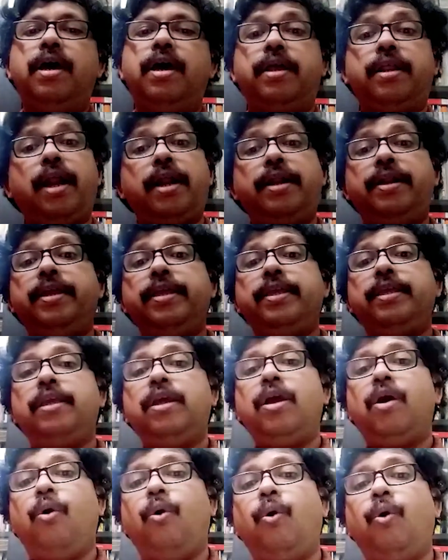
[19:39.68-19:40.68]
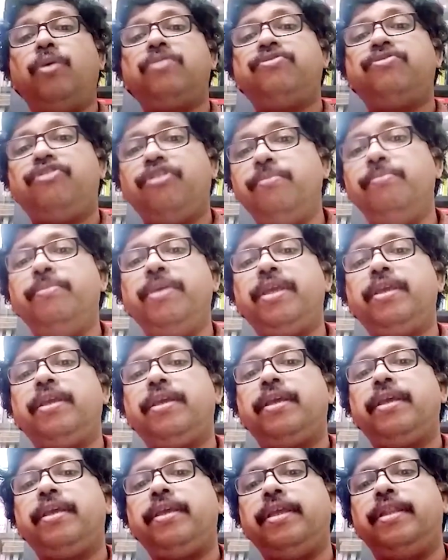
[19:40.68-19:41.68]
Running or
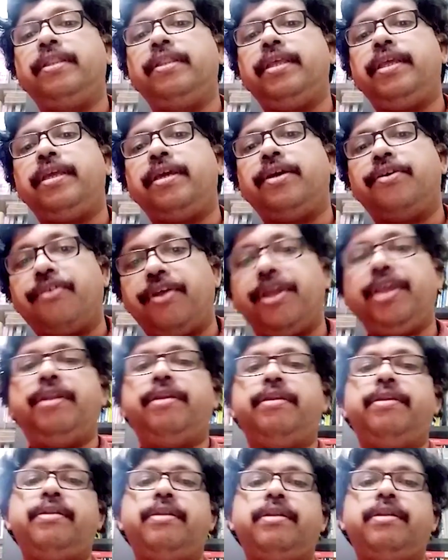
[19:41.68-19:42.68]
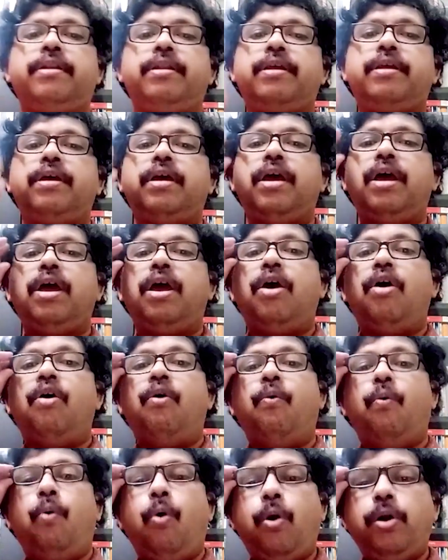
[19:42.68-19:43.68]
swimming in the rain
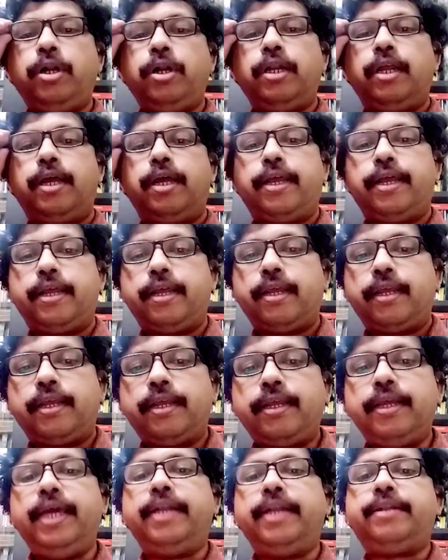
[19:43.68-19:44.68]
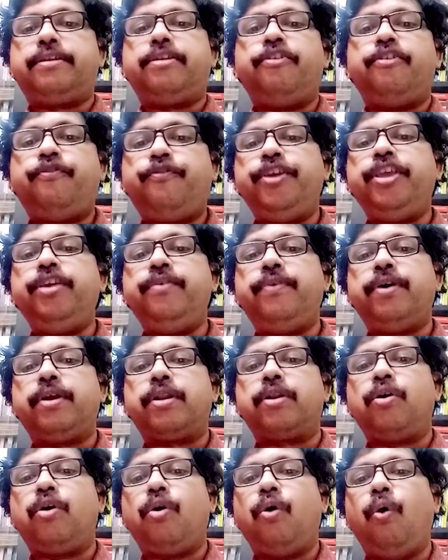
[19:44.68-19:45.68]
won't get
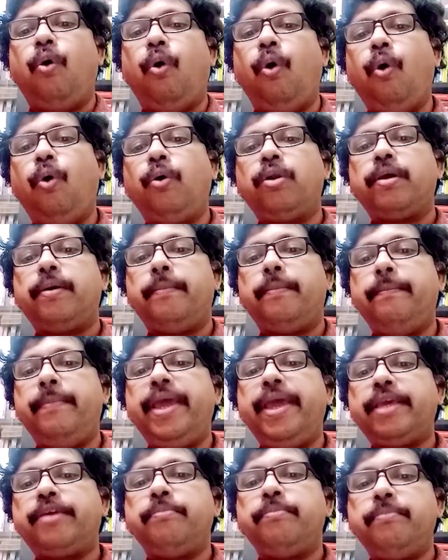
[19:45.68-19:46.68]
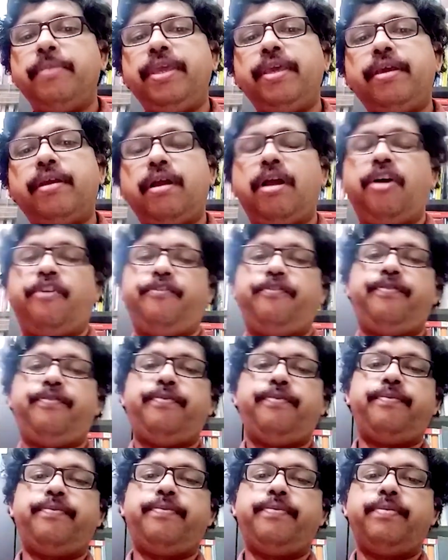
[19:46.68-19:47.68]
fever or make me
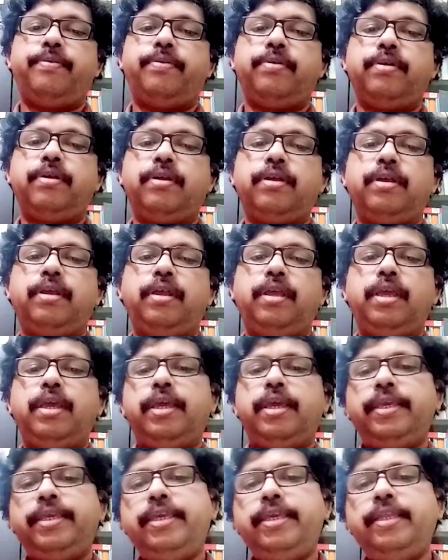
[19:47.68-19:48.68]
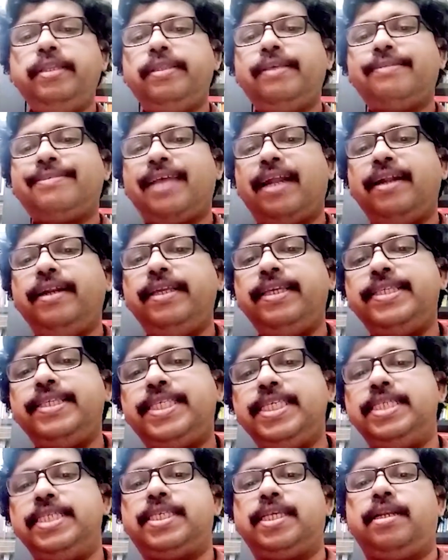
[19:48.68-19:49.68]
cough. In the sunny
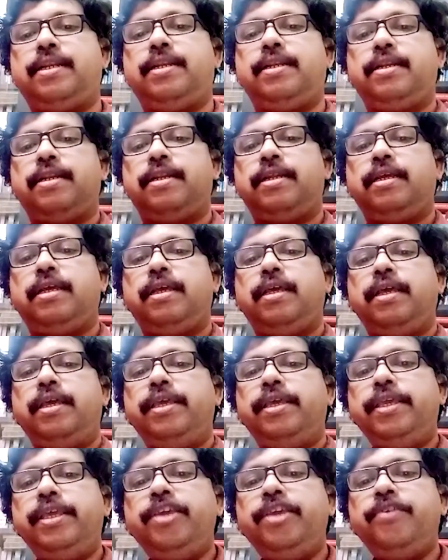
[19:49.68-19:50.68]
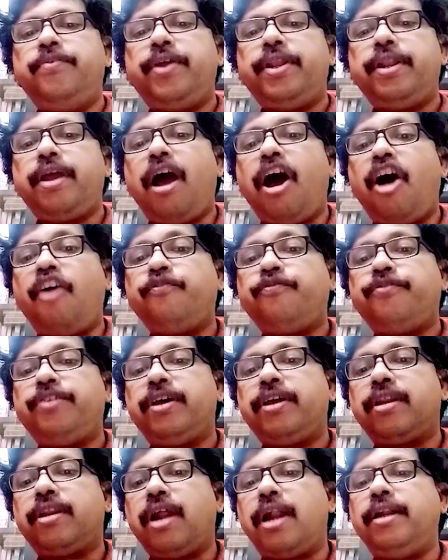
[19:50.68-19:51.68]
season, even
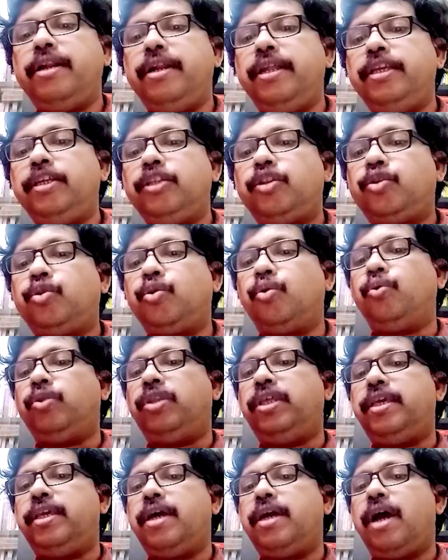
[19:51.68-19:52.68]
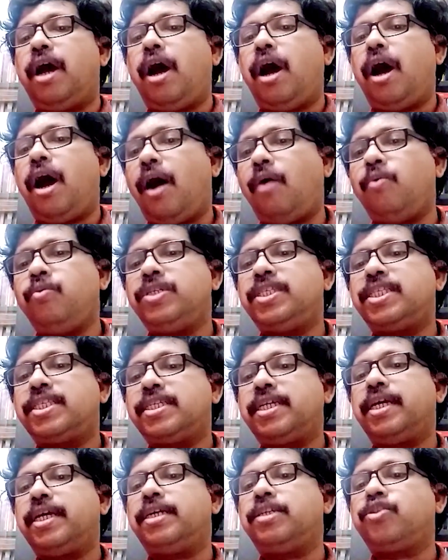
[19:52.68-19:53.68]
after running through the
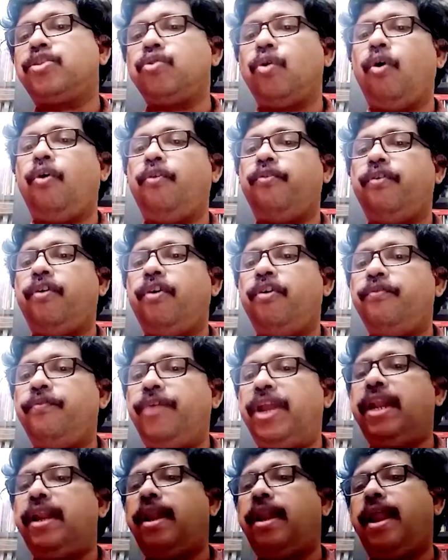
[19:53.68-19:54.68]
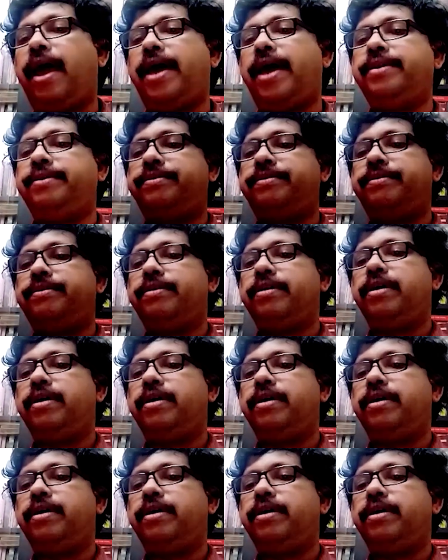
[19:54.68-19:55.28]
outskirts of wetland